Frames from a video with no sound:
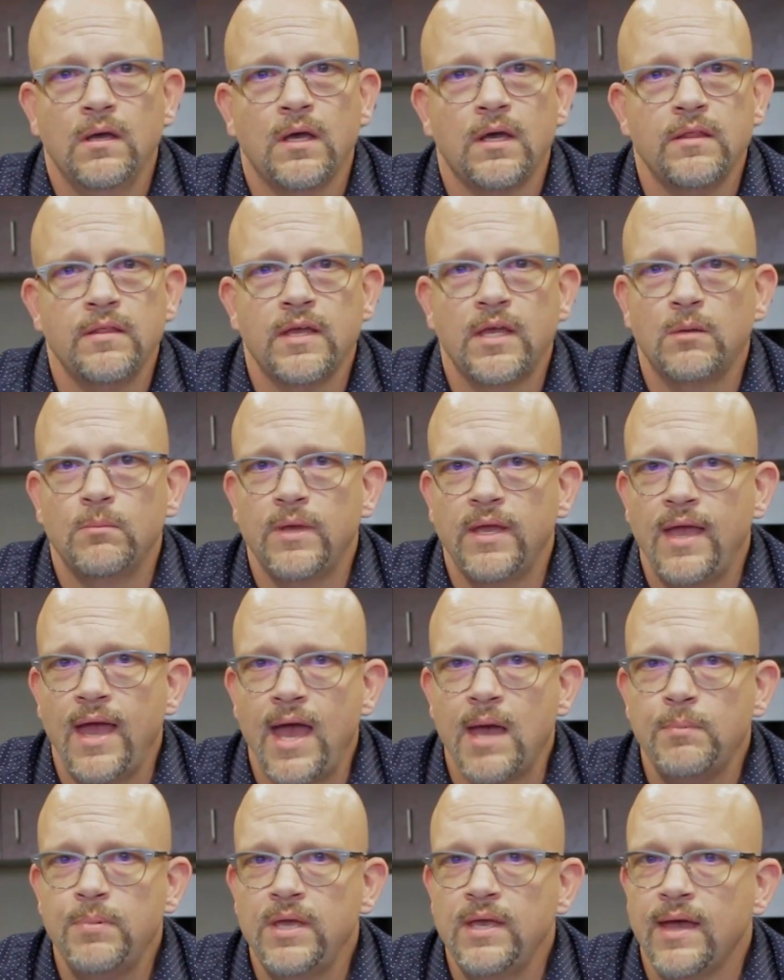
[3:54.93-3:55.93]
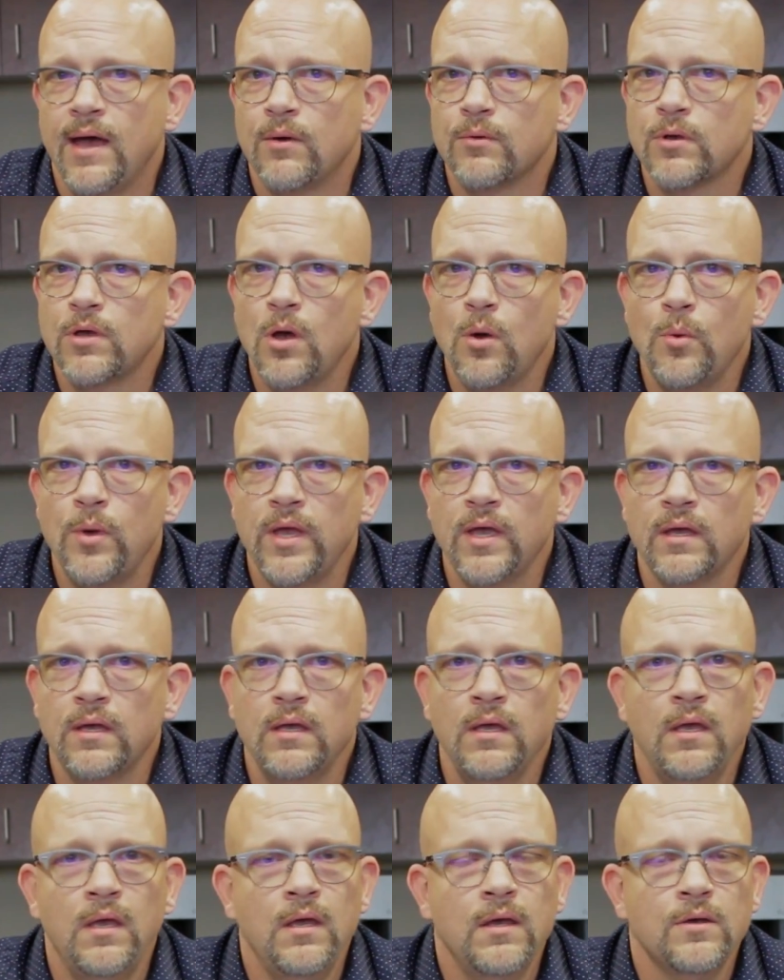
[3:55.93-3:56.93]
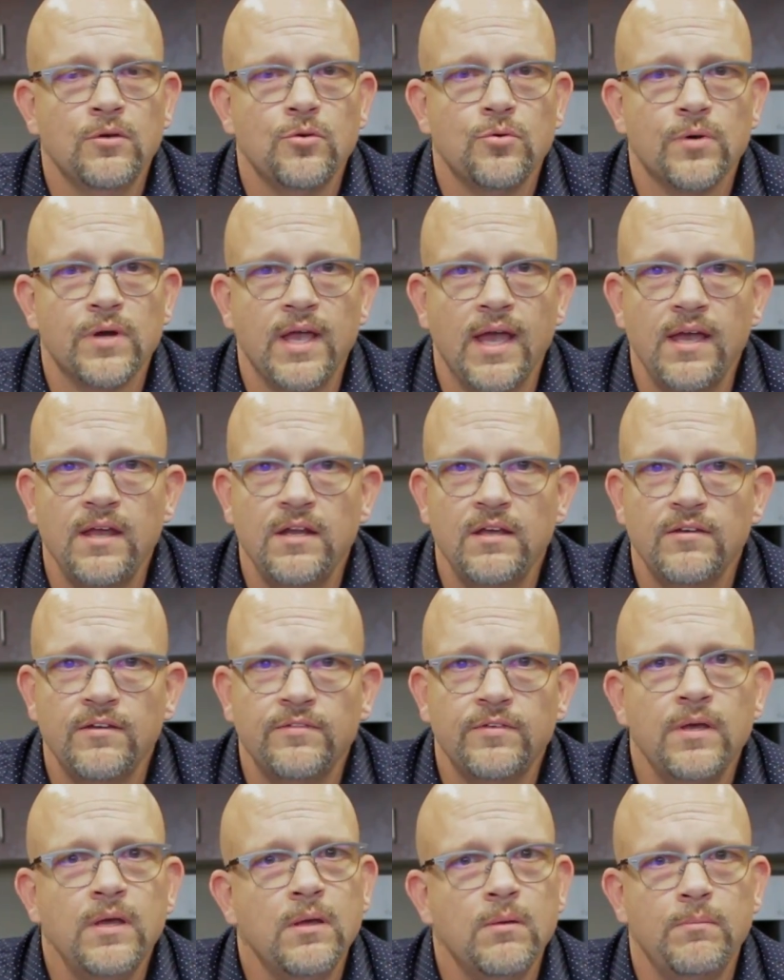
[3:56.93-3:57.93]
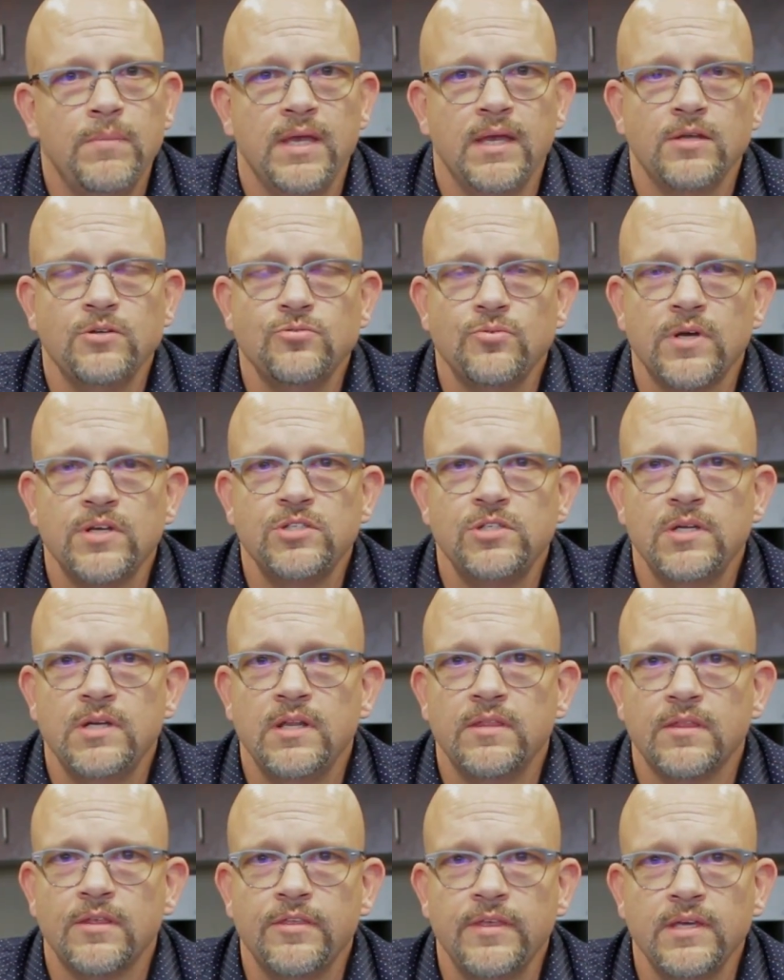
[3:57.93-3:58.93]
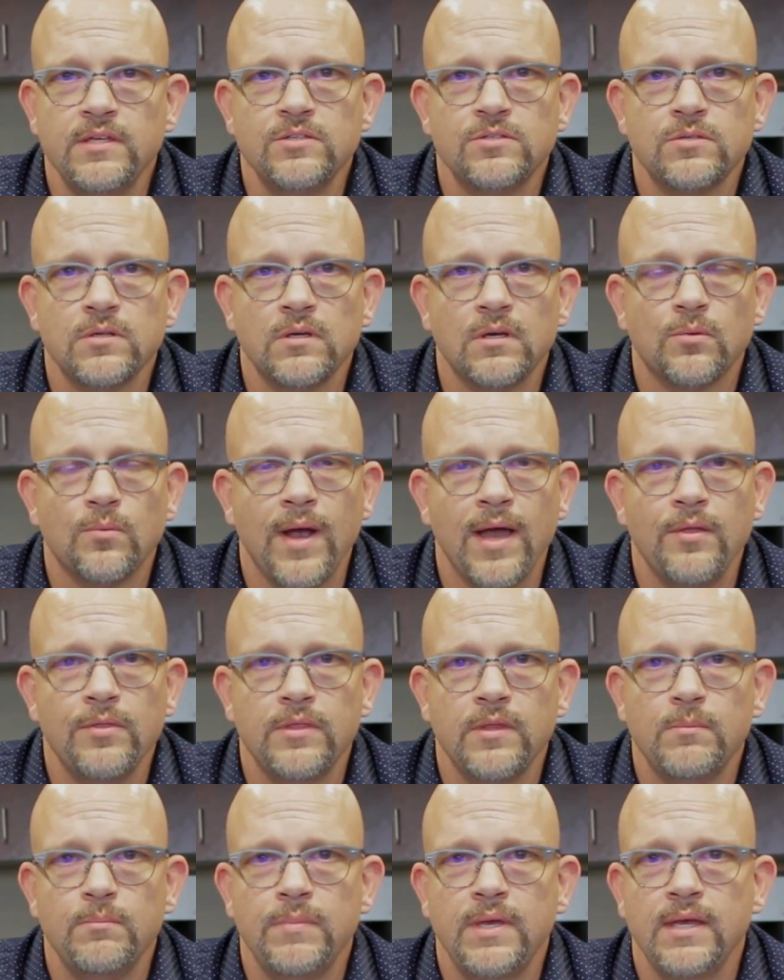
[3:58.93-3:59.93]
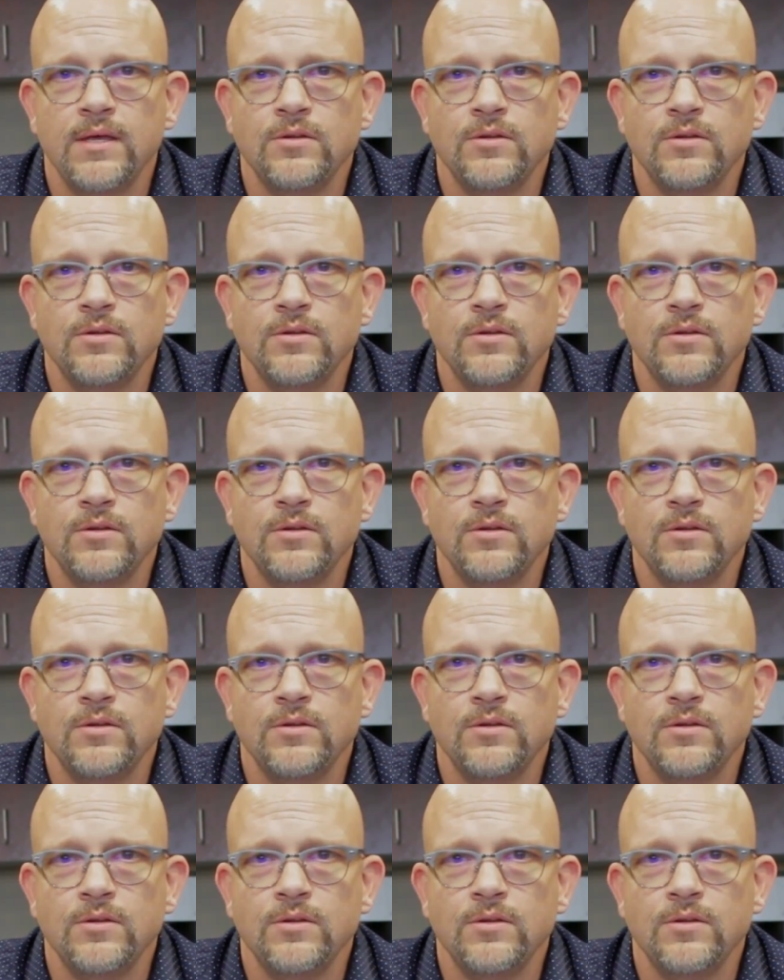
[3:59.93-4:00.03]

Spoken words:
They can be happy, outgoing, creative, be interested in the things around them, be